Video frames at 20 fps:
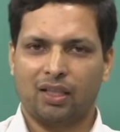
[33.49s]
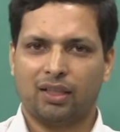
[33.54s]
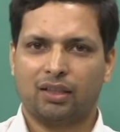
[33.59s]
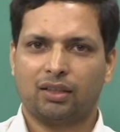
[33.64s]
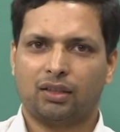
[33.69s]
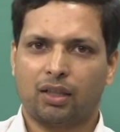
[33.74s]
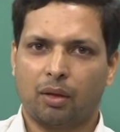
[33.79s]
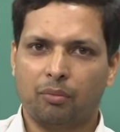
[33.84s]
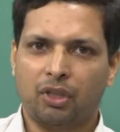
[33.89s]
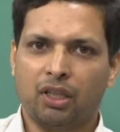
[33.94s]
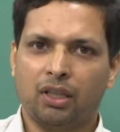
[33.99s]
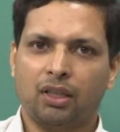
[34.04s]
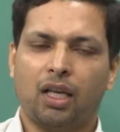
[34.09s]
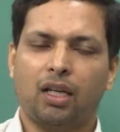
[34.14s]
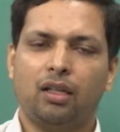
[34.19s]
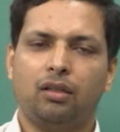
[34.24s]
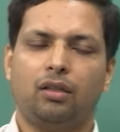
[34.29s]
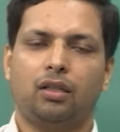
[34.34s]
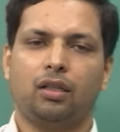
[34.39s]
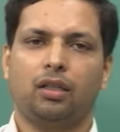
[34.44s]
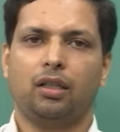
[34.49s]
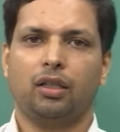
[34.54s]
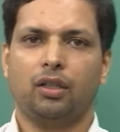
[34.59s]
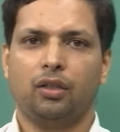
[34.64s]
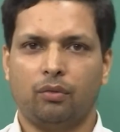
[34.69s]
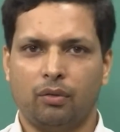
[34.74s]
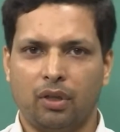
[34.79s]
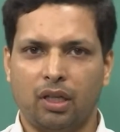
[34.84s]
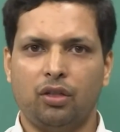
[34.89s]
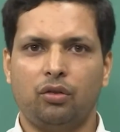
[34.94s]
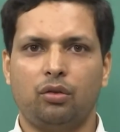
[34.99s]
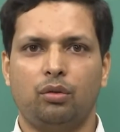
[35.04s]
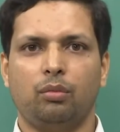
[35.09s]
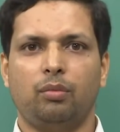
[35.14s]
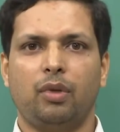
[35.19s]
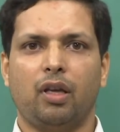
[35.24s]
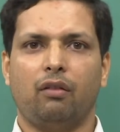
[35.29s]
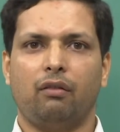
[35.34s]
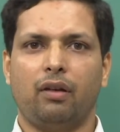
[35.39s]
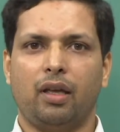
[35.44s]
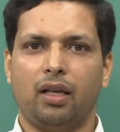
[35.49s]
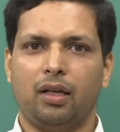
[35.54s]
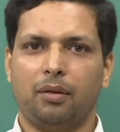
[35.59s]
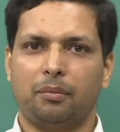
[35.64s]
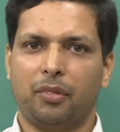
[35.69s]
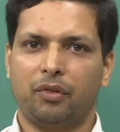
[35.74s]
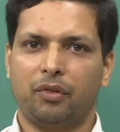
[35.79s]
something that you need to be aware